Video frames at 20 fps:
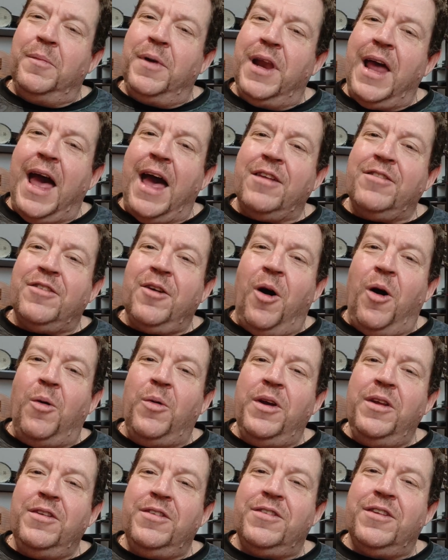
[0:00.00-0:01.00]
But as
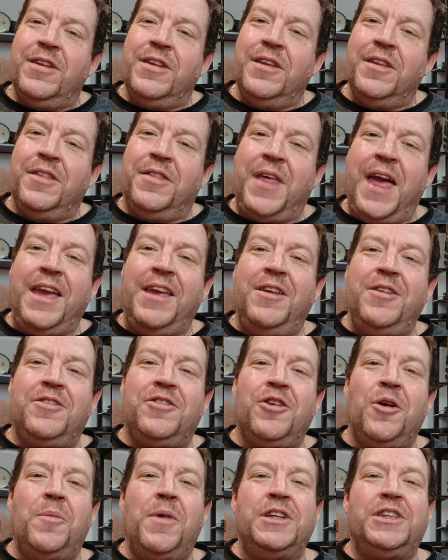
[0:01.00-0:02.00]
always, thank you
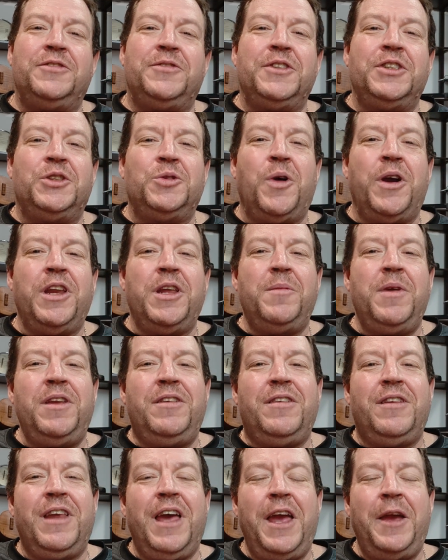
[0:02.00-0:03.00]
so much for joining
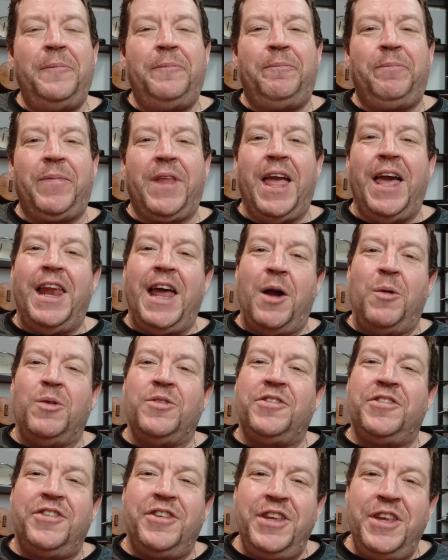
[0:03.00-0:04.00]
me today, and I
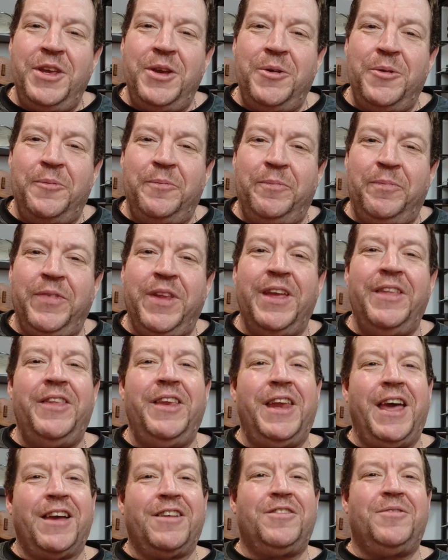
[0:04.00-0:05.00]
will see you in
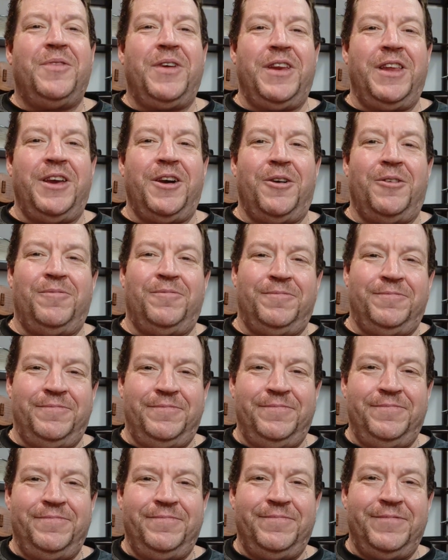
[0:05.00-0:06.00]
the next video.
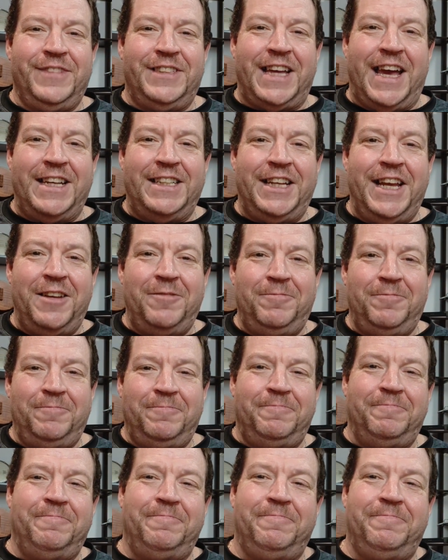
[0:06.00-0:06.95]
Sai Chen.